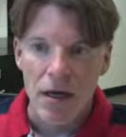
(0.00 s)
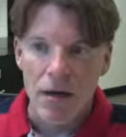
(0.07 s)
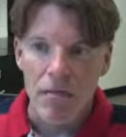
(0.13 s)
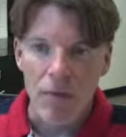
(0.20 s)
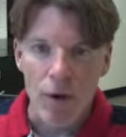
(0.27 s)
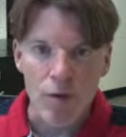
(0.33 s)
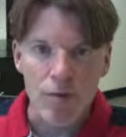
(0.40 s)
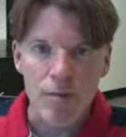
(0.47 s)

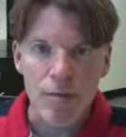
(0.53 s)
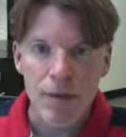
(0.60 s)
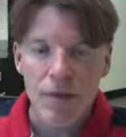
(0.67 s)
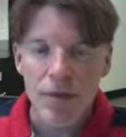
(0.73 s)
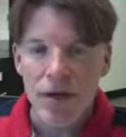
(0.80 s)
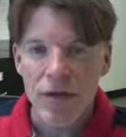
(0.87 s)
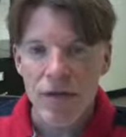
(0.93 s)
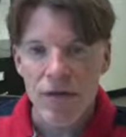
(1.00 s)
Most people
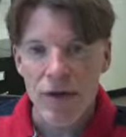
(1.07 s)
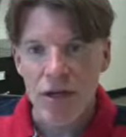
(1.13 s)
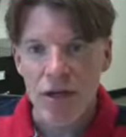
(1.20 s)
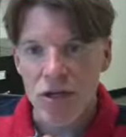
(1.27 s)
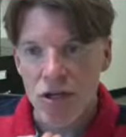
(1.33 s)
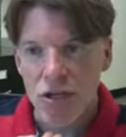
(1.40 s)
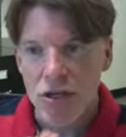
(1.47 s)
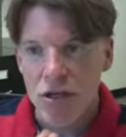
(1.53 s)
get
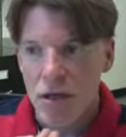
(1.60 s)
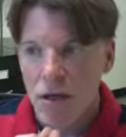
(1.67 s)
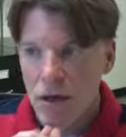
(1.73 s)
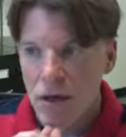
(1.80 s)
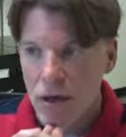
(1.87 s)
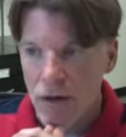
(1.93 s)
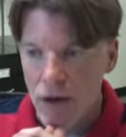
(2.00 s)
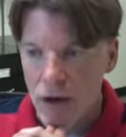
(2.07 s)
finished
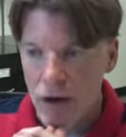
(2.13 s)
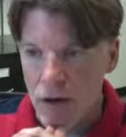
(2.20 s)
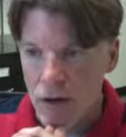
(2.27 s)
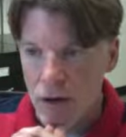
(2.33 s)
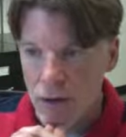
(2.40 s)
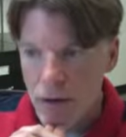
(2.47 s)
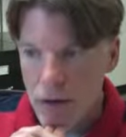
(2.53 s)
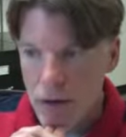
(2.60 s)

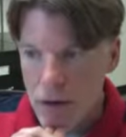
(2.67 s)
their